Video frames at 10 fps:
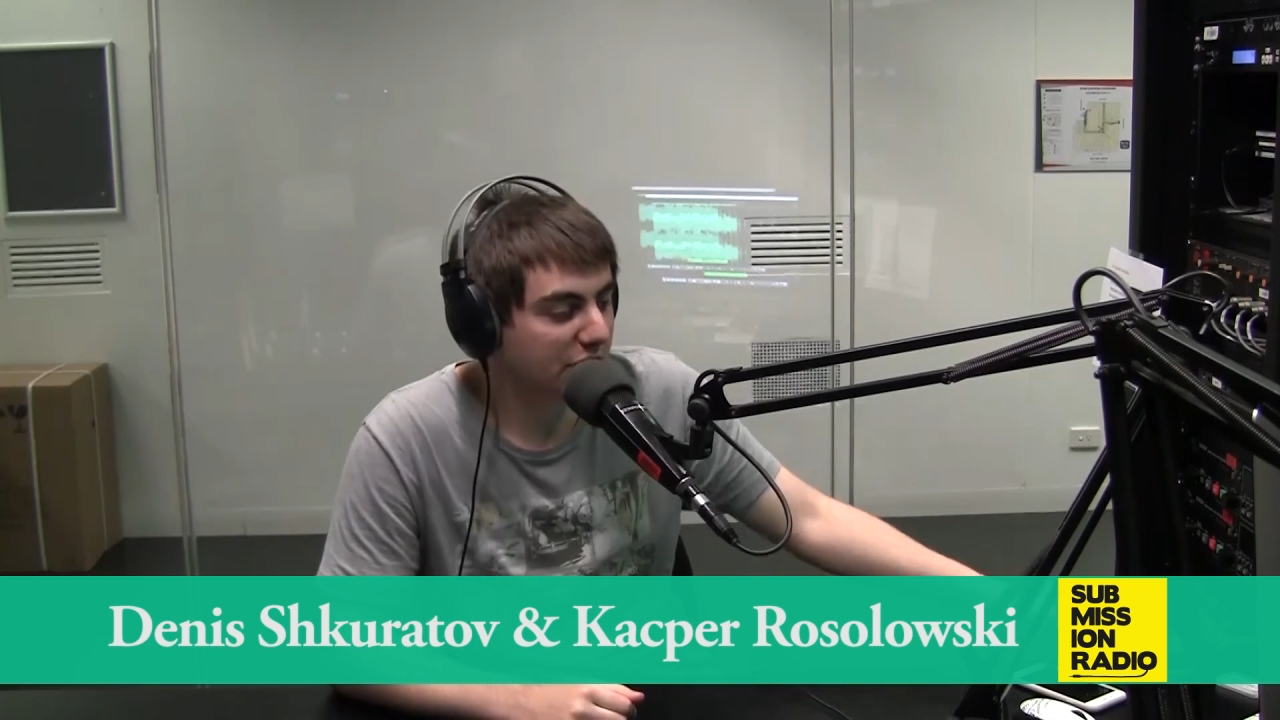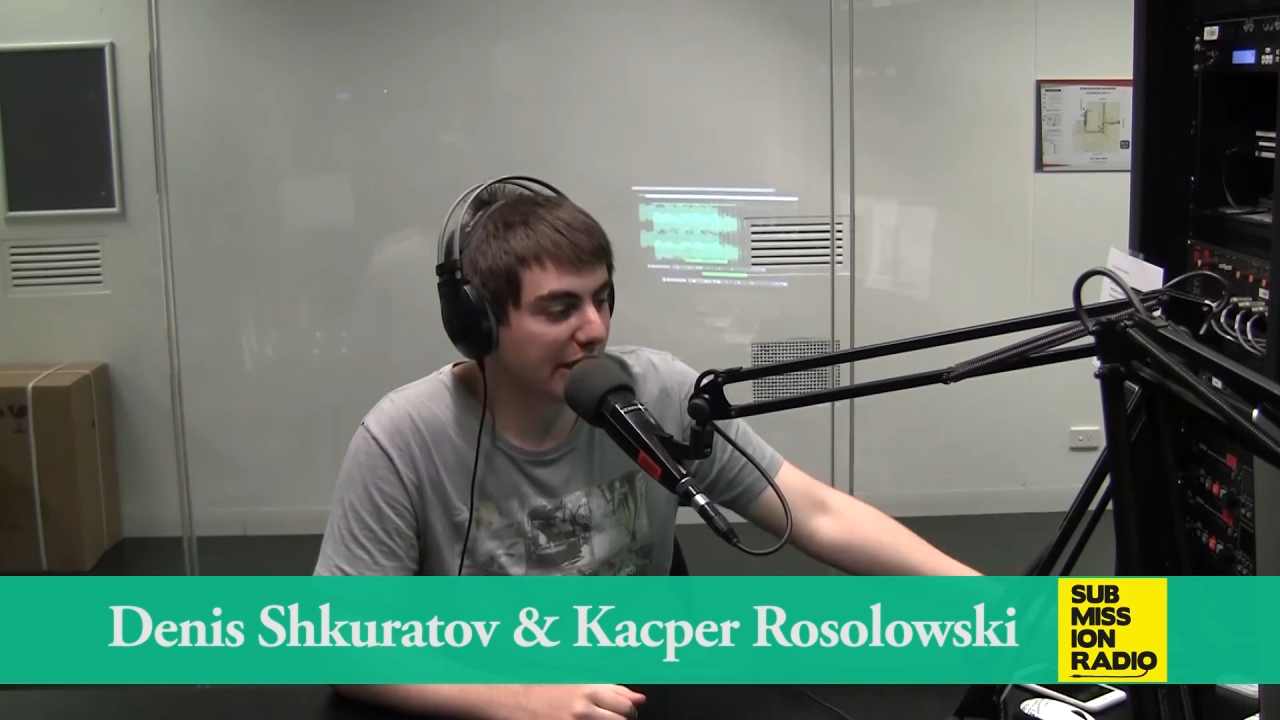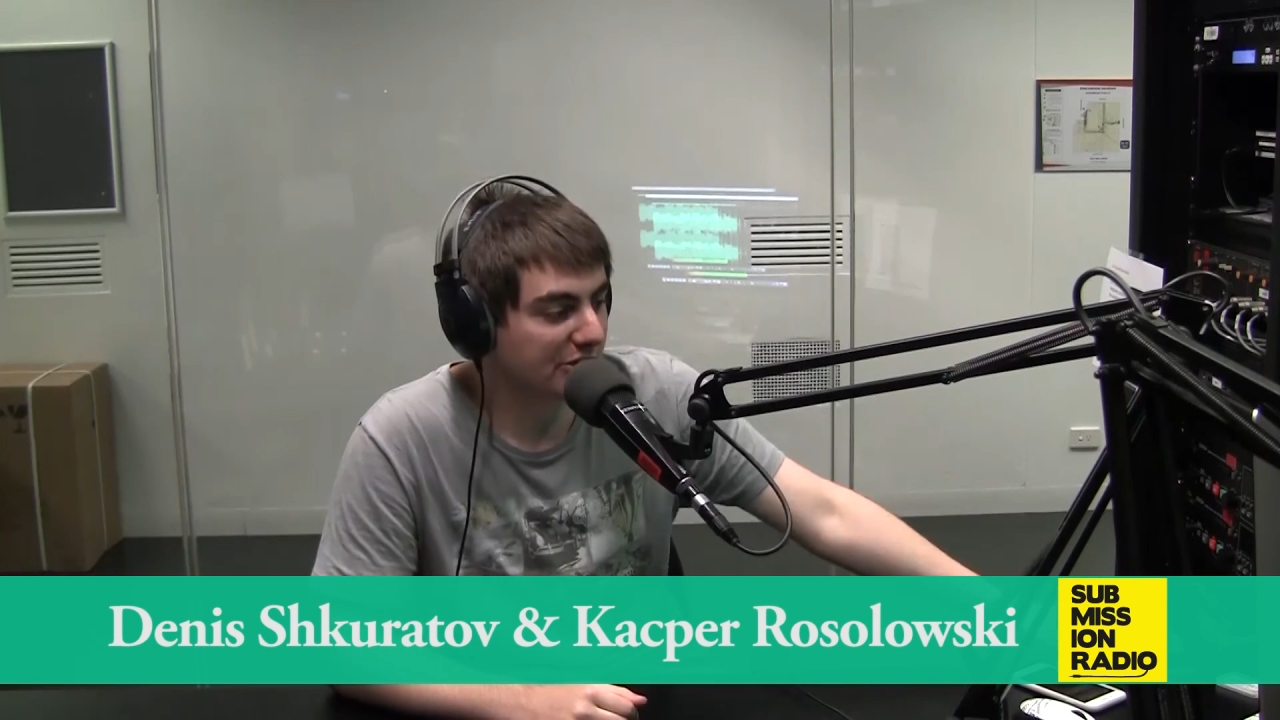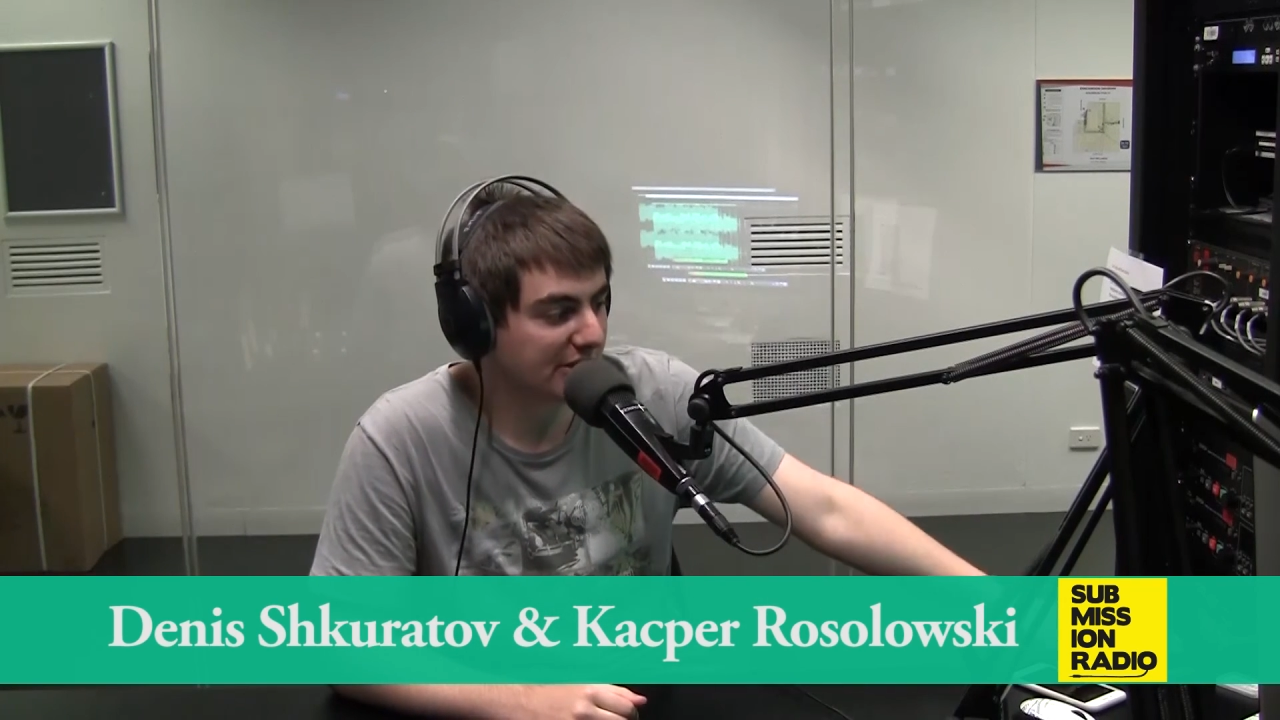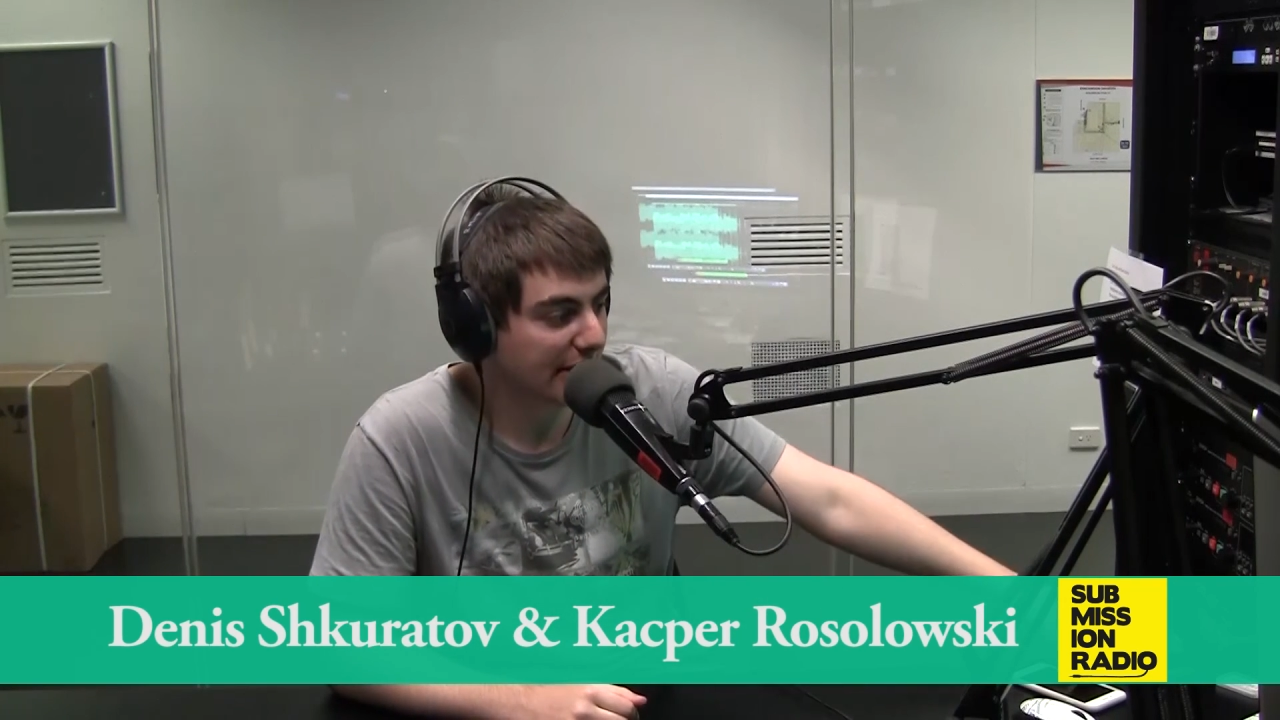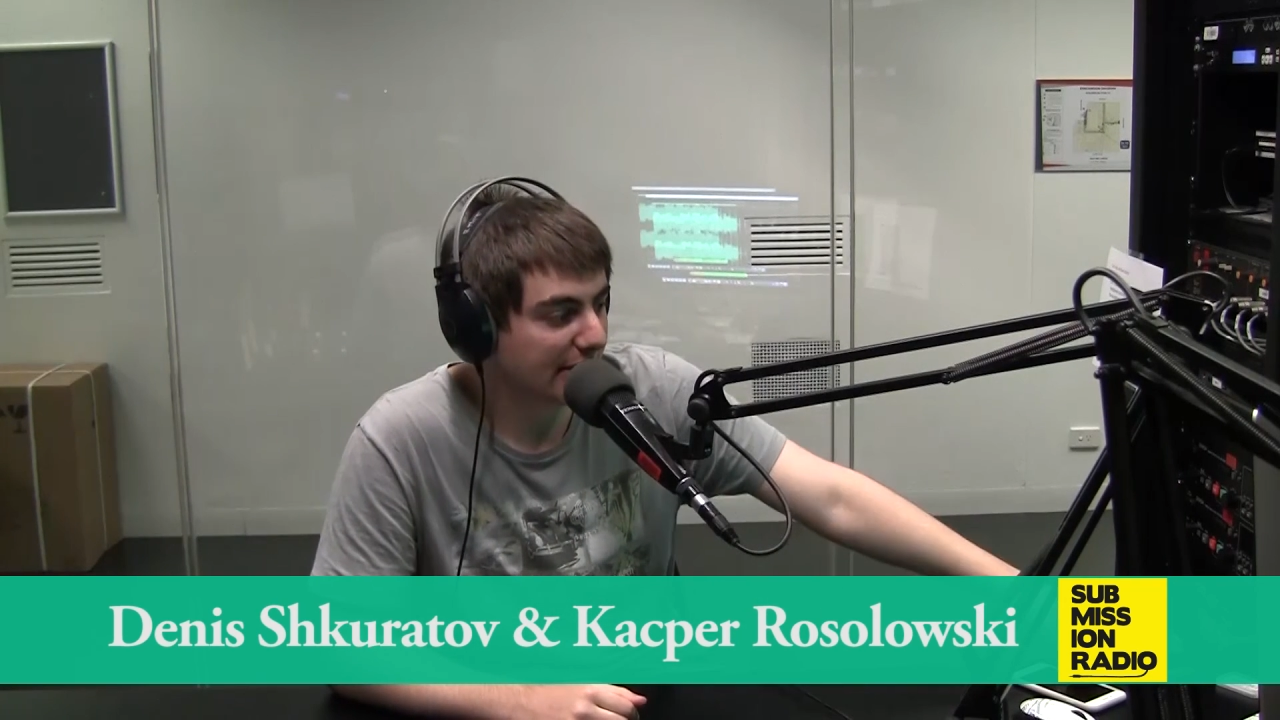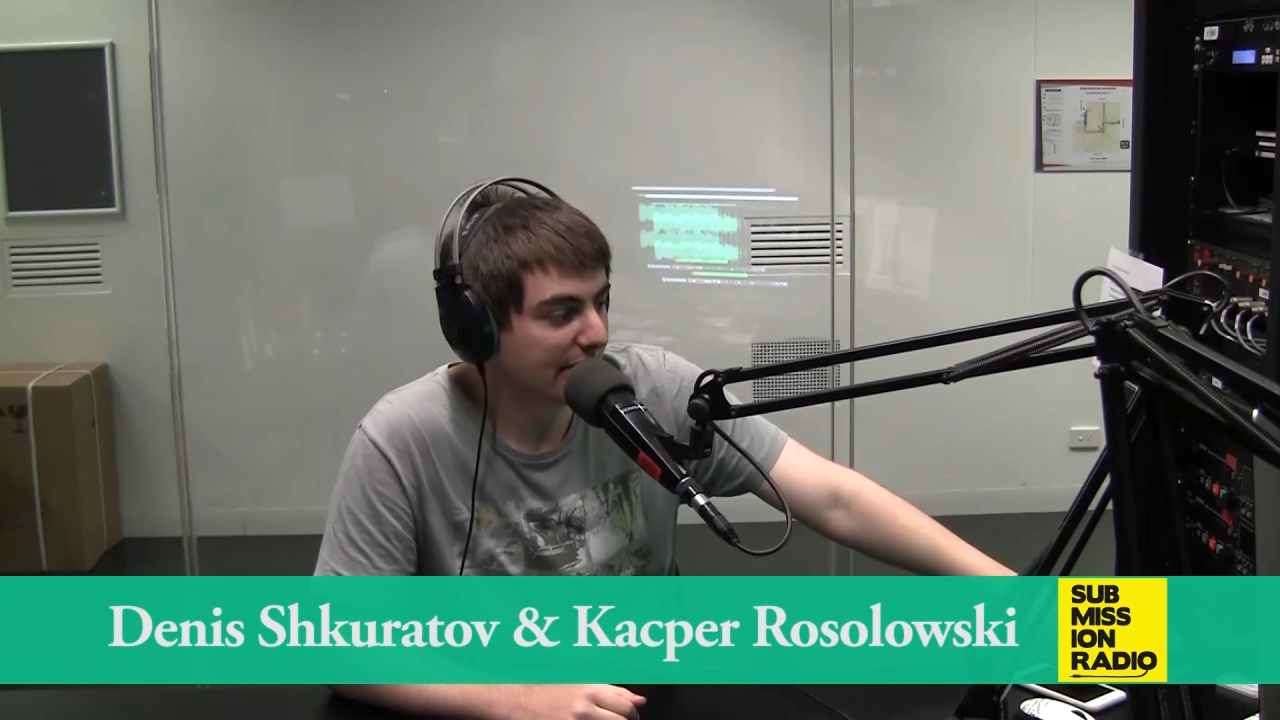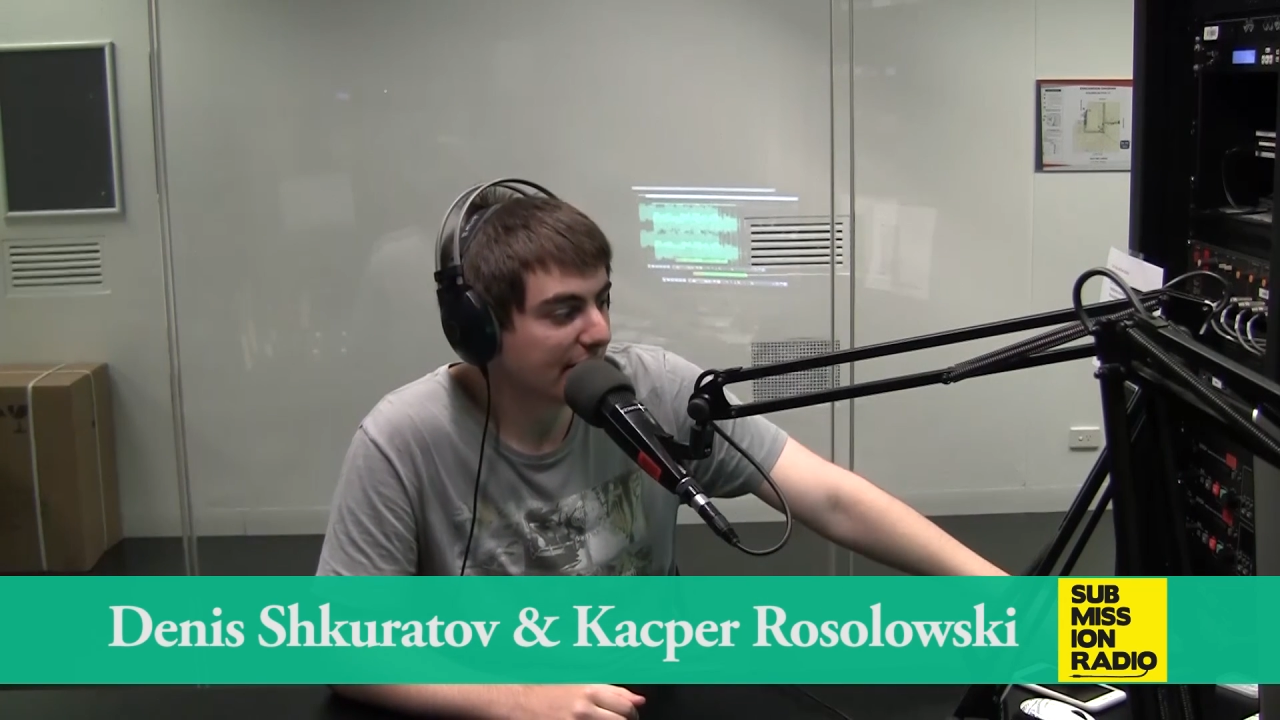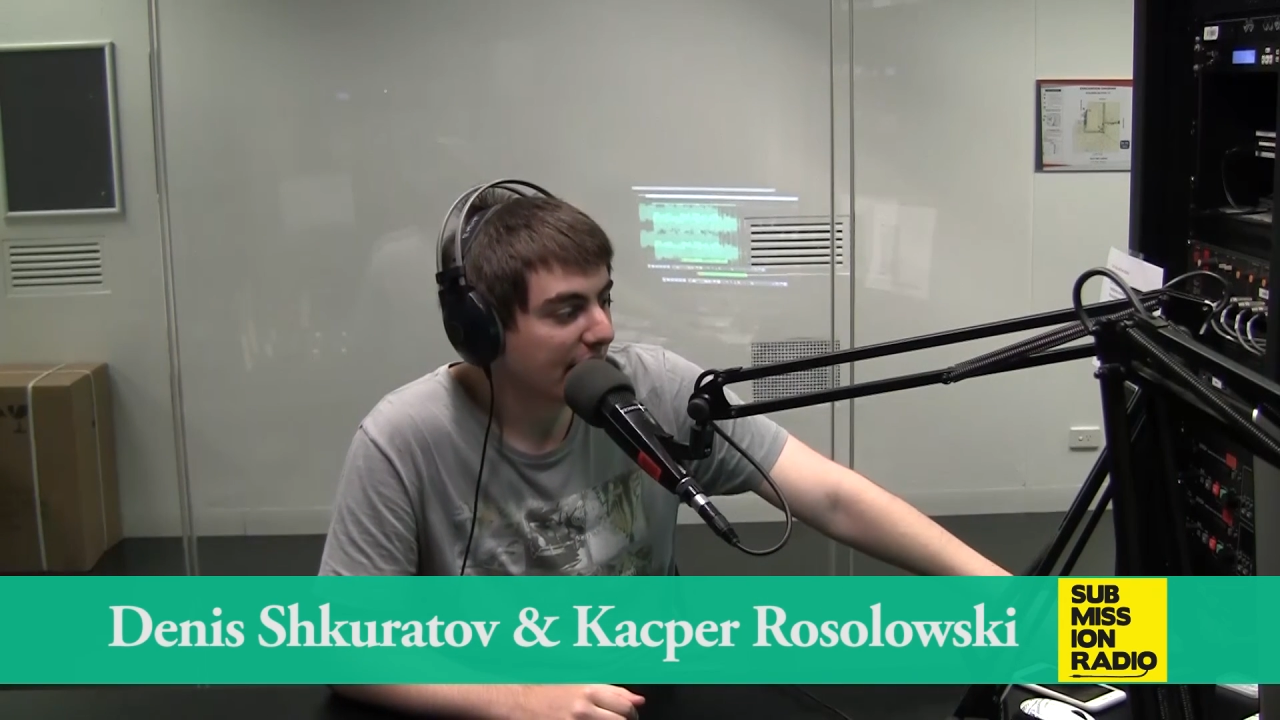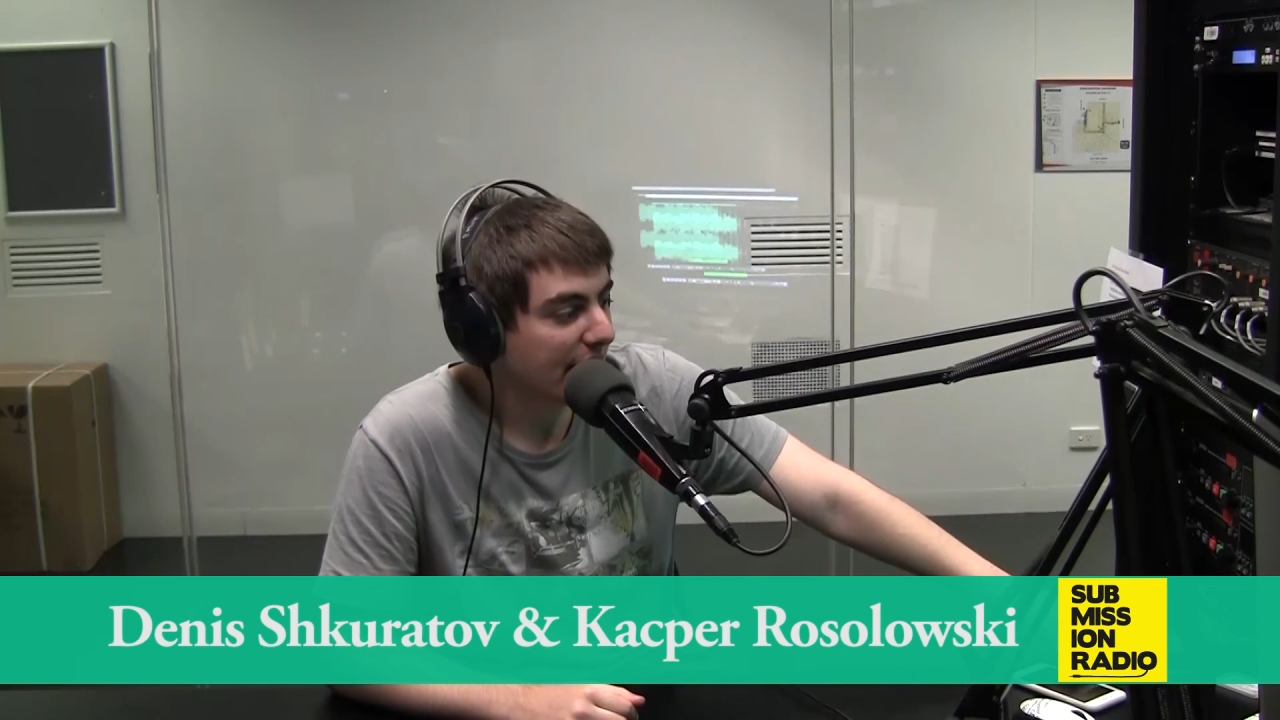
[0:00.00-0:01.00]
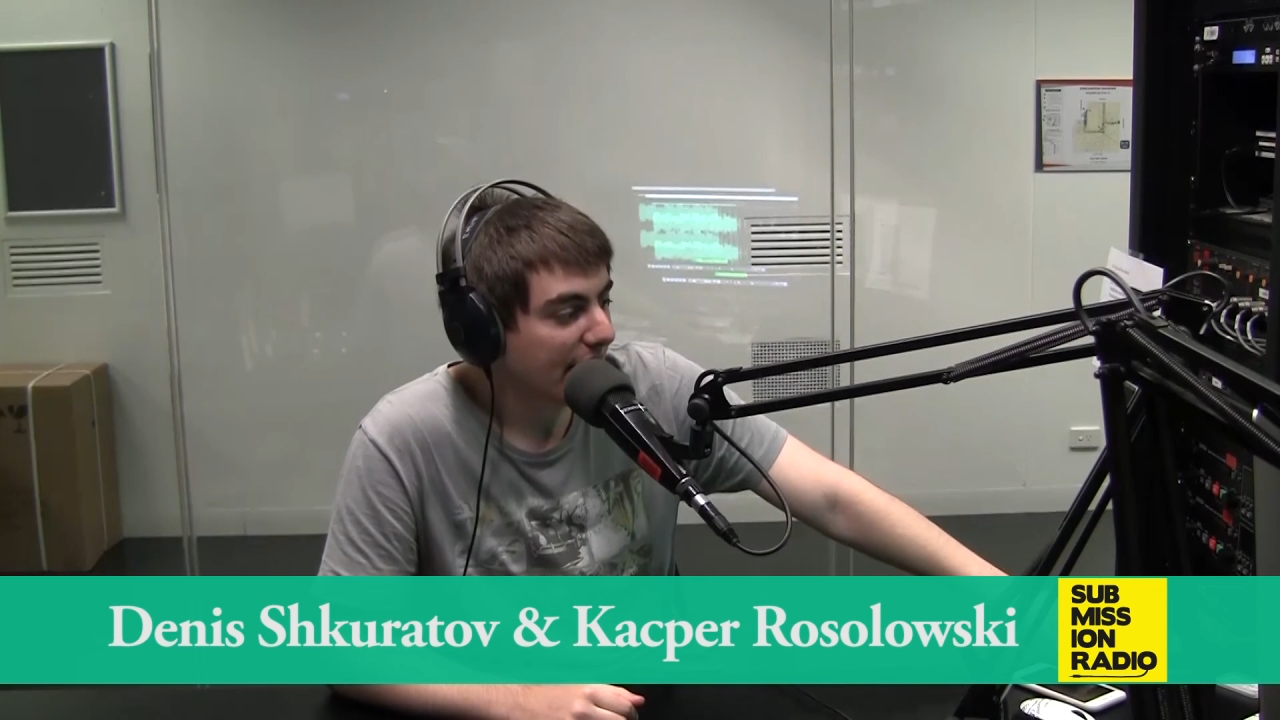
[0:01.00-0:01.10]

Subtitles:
Chael Sonnen.